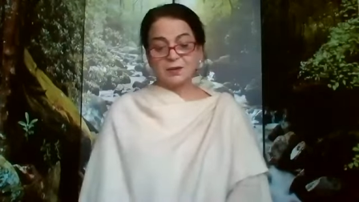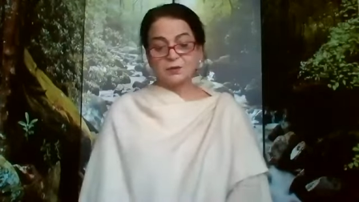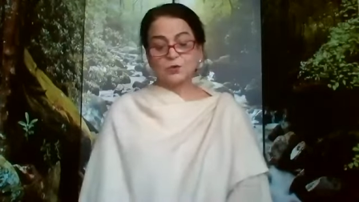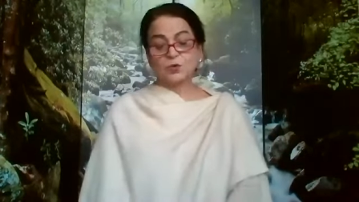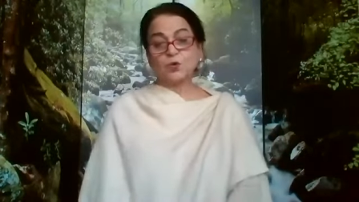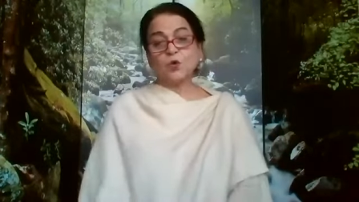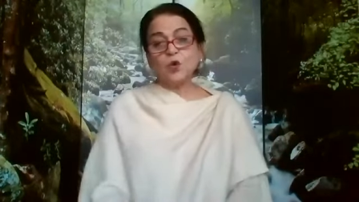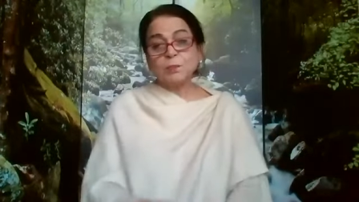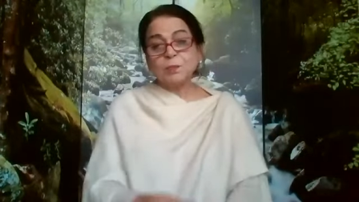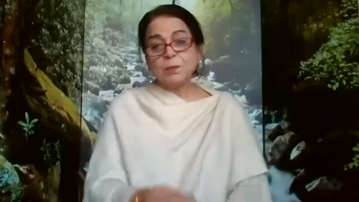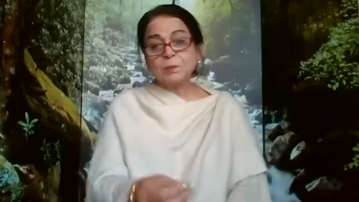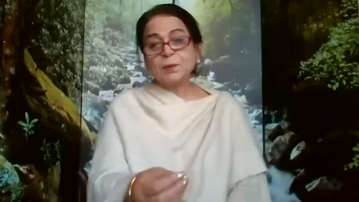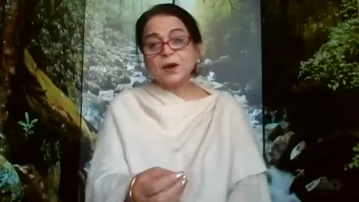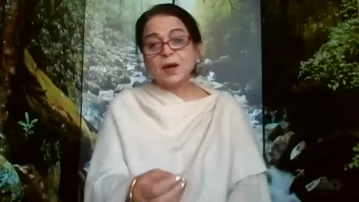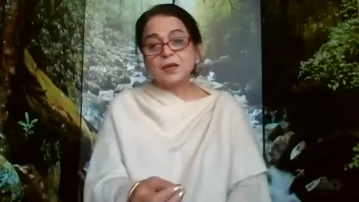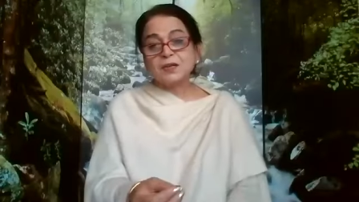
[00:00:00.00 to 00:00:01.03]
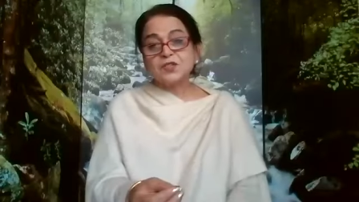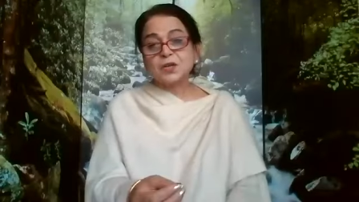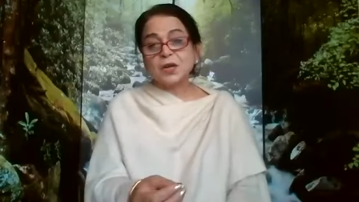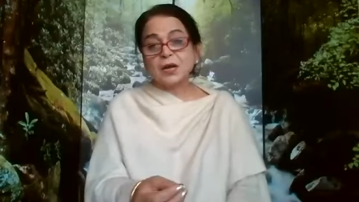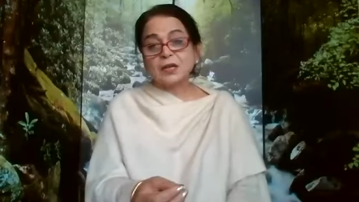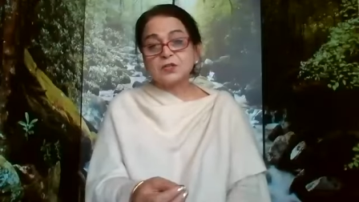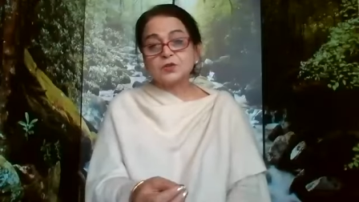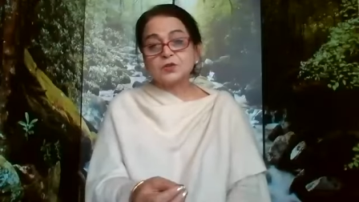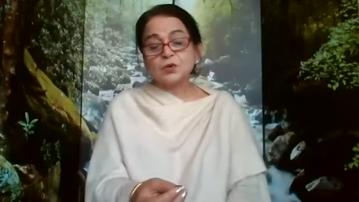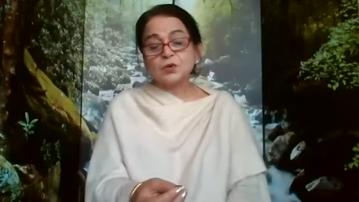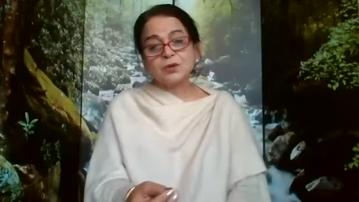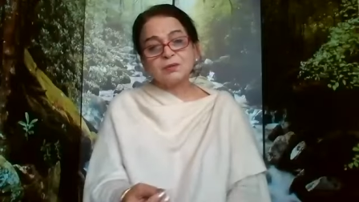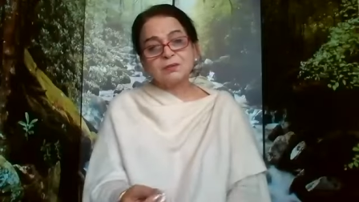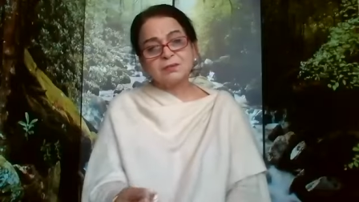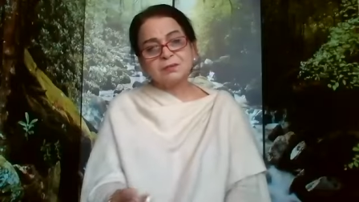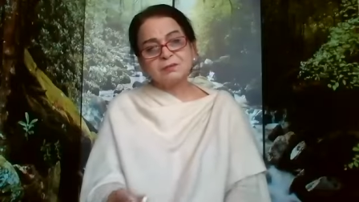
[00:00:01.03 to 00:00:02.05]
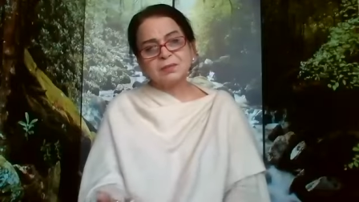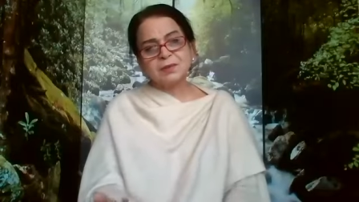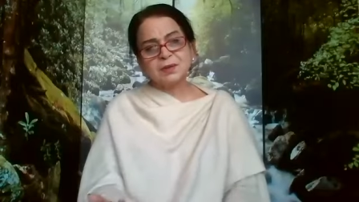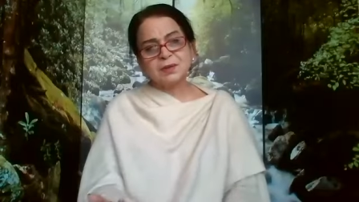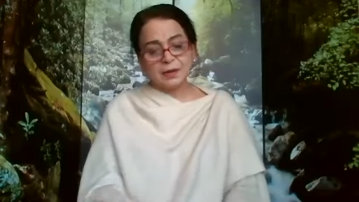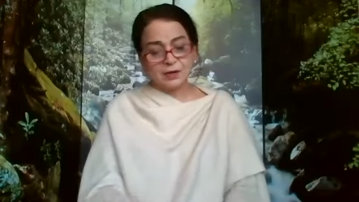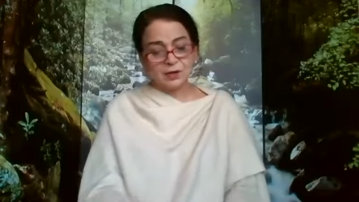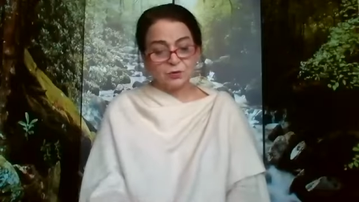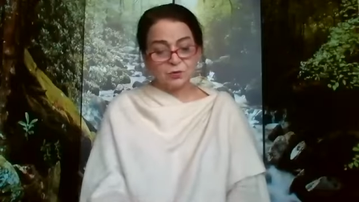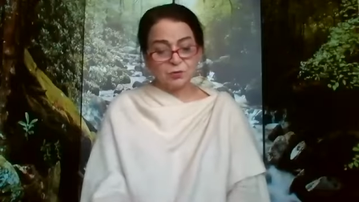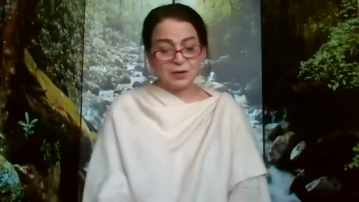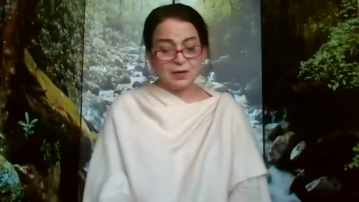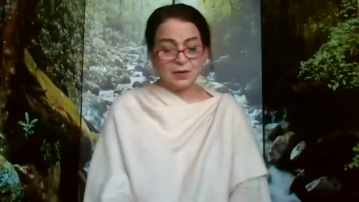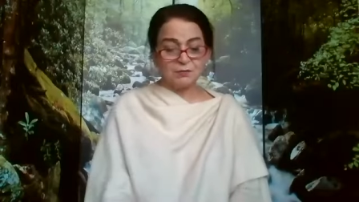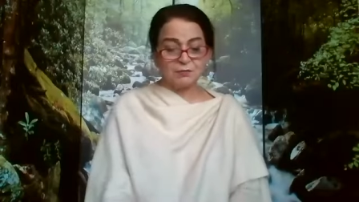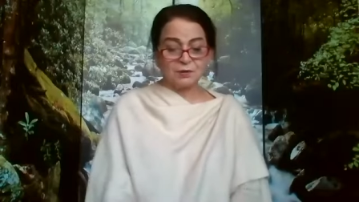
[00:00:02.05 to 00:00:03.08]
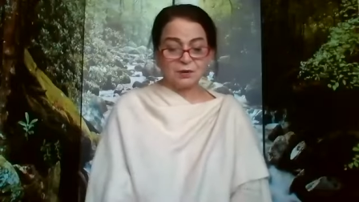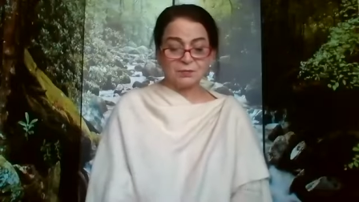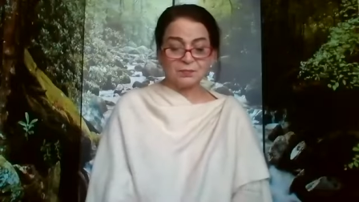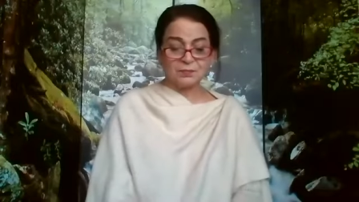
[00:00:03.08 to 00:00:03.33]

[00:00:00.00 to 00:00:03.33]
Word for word: So prans also ready to leave